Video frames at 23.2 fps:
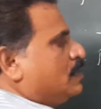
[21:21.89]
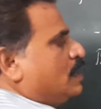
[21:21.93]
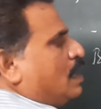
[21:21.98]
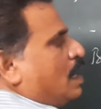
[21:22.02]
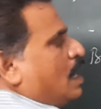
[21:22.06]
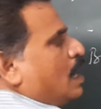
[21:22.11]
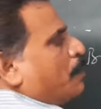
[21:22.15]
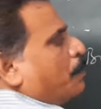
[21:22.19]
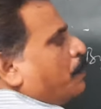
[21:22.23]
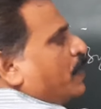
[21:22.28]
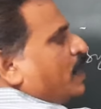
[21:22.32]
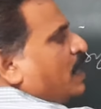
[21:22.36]

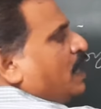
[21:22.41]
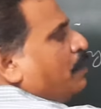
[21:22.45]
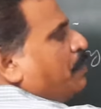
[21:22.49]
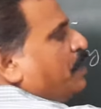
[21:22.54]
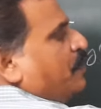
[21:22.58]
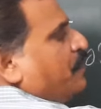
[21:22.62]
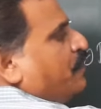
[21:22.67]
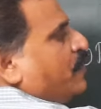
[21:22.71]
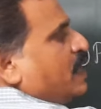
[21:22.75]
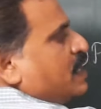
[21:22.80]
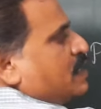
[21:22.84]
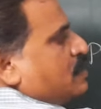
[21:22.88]
Upper
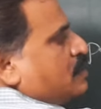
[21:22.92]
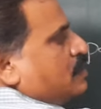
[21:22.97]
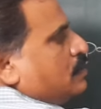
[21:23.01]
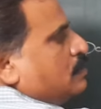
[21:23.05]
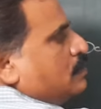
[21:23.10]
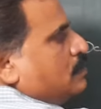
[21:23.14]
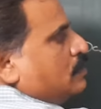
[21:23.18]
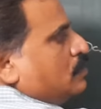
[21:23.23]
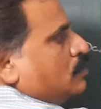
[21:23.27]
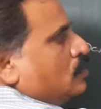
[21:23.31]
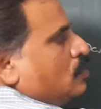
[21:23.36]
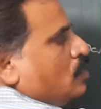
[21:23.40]
limit first.
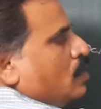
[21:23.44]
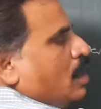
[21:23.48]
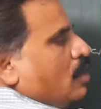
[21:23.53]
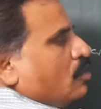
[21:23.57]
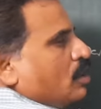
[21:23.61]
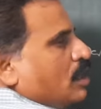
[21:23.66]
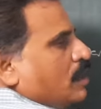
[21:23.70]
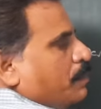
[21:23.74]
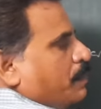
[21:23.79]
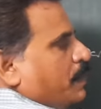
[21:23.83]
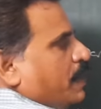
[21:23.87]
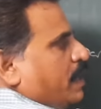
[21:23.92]
How to
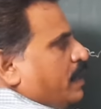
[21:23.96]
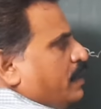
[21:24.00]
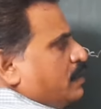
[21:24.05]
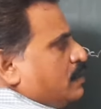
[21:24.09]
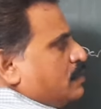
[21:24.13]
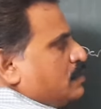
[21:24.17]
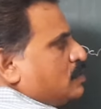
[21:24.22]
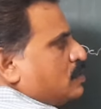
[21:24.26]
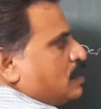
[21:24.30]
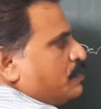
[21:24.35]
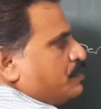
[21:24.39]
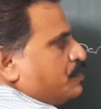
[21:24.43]
apply?
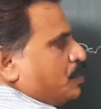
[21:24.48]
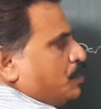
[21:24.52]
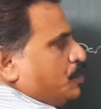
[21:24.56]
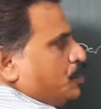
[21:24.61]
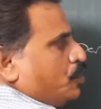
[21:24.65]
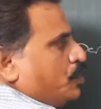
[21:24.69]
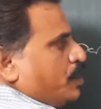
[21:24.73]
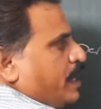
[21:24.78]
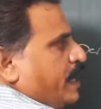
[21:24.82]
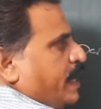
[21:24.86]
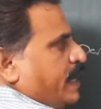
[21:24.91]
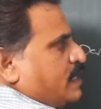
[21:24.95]

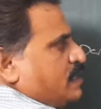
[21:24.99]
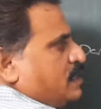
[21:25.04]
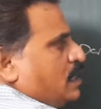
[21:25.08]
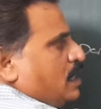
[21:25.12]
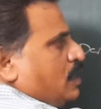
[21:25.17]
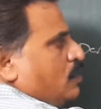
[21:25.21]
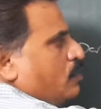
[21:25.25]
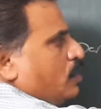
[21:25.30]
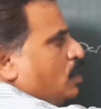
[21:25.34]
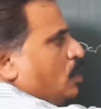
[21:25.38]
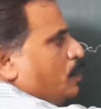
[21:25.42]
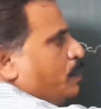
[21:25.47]
Substitute x
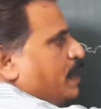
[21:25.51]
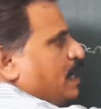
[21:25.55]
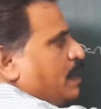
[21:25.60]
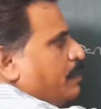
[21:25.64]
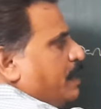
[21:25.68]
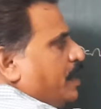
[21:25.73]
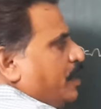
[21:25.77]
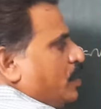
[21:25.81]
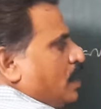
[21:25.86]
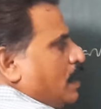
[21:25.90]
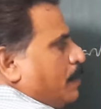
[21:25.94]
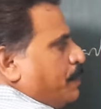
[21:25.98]
equal to pi by
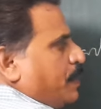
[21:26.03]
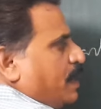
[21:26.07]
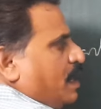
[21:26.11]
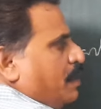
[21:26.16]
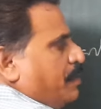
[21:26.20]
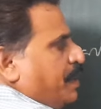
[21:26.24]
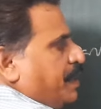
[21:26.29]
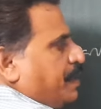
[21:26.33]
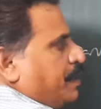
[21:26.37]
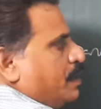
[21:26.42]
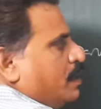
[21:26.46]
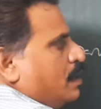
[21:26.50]
2, upper
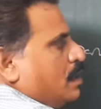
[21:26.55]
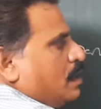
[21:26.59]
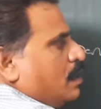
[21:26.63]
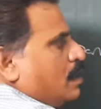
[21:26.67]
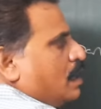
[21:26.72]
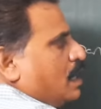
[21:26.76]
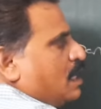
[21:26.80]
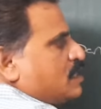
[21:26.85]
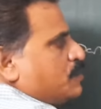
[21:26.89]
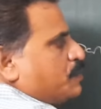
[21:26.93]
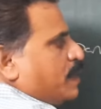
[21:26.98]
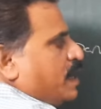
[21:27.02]
limit.
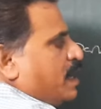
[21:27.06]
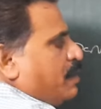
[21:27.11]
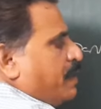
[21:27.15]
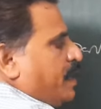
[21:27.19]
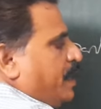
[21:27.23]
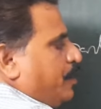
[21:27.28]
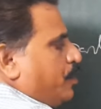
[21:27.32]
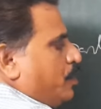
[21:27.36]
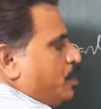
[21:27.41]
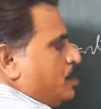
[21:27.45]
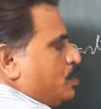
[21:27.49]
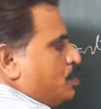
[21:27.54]
Cos pi by
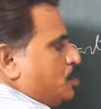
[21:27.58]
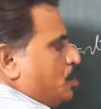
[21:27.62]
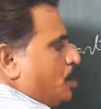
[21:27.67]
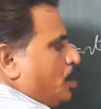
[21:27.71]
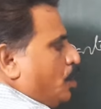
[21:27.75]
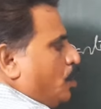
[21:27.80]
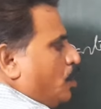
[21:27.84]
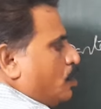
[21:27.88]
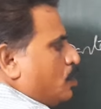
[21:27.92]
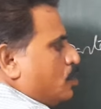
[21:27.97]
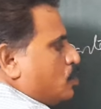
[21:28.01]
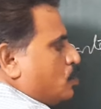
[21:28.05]
2 is
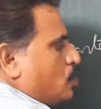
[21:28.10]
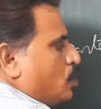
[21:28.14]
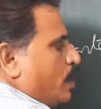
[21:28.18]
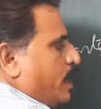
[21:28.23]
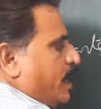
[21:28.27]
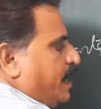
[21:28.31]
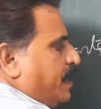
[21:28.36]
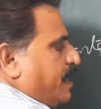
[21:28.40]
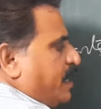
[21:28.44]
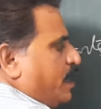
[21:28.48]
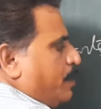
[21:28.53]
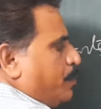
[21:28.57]
0. So
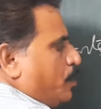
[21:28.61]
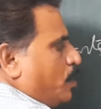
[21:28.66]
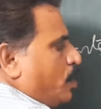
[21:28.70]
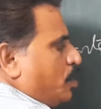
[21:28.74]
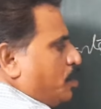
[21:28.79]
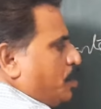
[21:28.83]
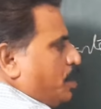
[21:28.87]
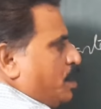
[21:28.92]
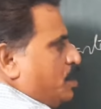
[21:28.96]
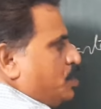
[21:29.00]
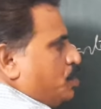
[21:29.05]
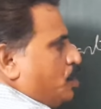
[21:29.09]
entire
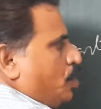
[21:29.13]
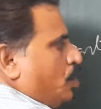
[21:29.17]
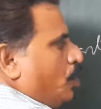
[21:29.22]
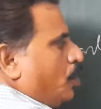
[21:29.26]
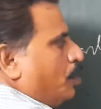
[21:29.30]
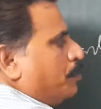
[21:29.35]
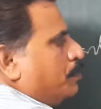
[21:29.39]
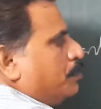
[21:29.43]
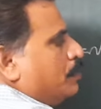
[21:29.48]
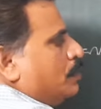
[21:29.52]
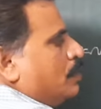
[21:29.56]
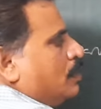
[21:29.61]
product is
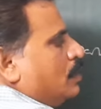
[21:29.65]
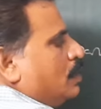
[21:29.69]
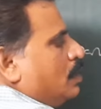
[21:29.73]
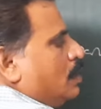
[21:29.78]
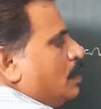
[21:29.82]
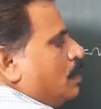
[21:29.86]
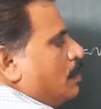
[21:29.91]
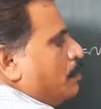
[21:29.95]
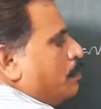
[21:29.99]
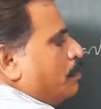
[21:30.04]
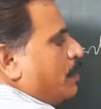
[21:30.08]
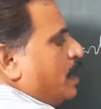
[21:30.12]
0.
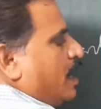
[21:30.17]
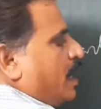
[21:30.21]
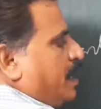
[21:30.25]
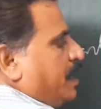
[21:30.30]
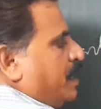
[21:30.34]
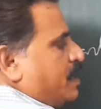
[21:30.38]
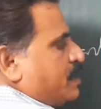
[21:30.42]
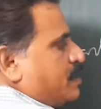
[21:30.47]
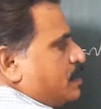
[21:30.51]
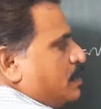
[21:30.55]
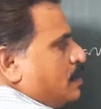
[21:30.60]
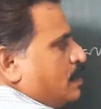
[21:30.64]

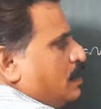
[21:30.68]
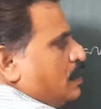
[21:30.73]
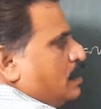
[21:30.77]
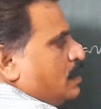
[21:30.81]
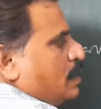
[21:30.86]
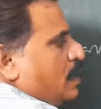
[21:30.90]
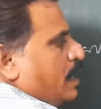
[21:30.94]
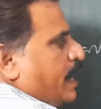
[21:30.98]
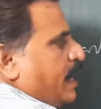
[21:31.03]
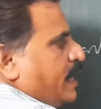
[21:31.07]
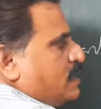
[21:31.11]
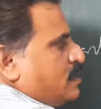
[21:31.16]
Minus
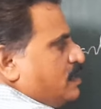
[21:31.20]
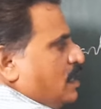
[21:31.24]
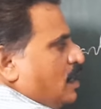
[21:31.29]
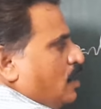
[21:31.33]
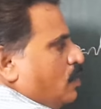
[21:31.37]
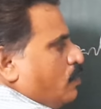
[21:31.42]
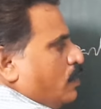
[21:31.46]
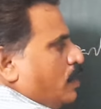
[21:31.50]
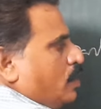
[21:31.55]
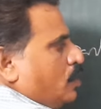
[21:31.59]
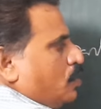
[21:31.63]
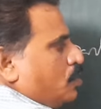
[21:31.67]
x
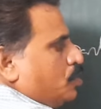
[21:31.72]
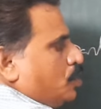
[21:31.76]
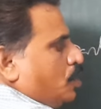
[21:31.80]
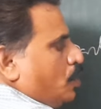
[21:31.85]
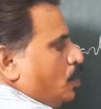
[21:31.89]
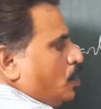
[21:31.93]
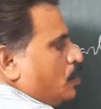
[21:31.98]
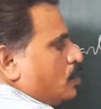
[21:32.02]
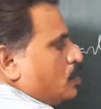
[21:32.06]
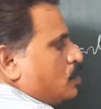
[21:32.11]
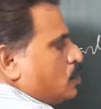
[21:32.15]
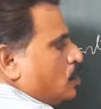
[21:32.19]
equal to
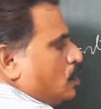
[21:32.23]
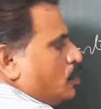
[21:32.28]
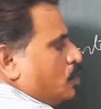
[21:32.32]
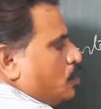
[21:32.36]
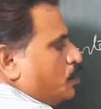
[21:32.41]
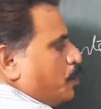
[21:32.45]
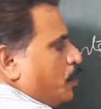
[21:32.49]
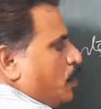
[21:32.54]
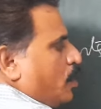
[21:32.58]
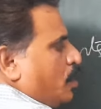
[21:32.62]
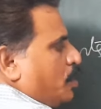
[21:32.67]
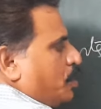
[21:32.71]
0. So
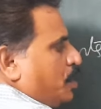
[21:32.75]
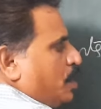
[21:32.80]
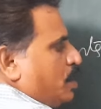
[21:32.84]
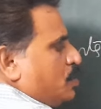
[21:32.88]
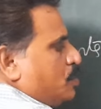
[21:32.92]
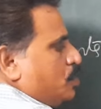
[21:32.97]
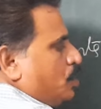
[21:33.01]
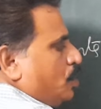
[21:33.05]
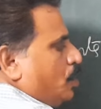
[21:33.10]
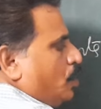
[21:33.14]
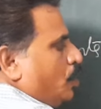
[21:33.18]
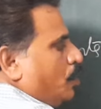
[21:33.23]
product is
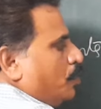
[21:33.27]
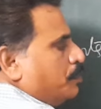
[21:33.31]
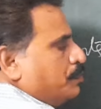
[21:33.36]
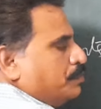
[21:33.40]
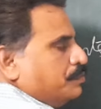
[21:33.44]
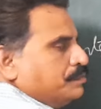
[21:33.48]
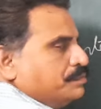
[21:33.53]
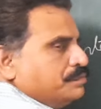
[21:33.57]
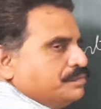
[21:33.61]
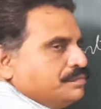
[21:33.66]
0.